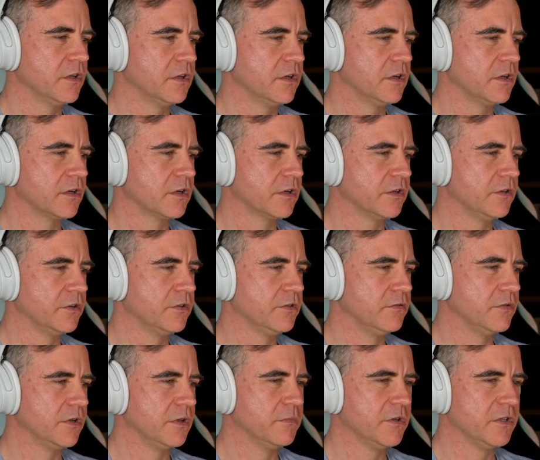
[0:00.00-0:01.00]
Can you do
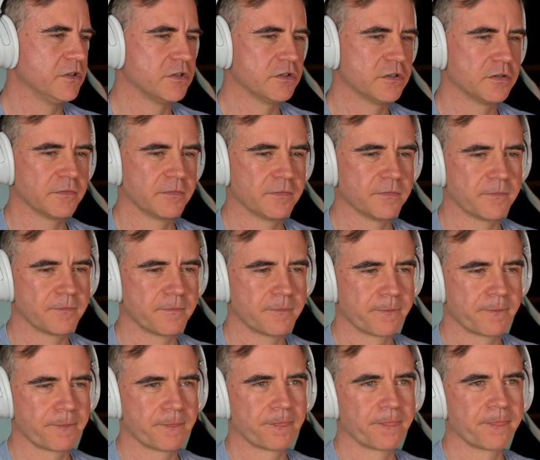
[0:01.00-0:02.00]
an image?
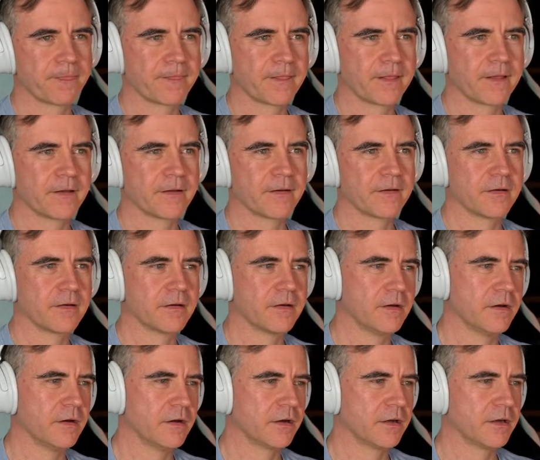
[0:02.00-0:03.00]

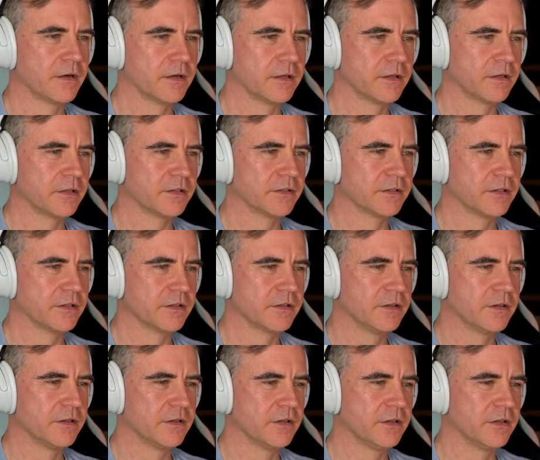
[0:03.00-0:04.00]
Okay, there.
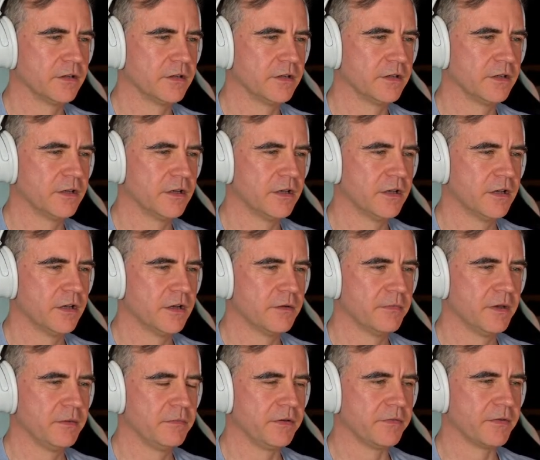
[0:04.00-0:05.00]

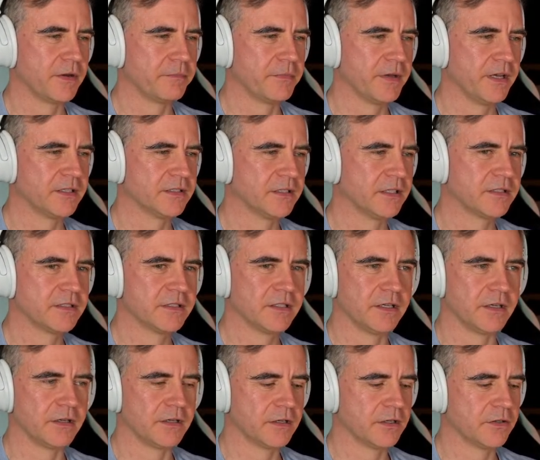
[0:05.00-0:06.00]
Maybe if I paste, let's see,
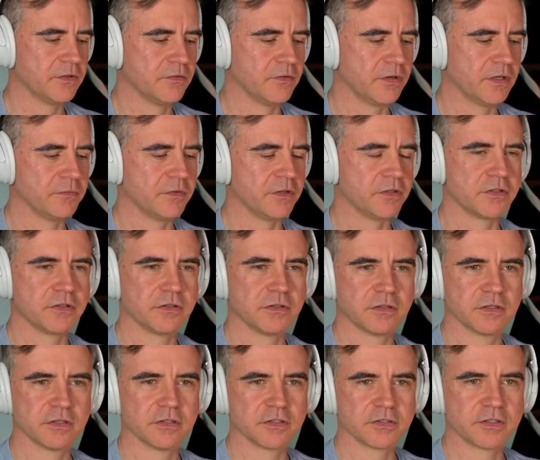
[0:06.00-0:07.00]
can I do an image? I'll just take a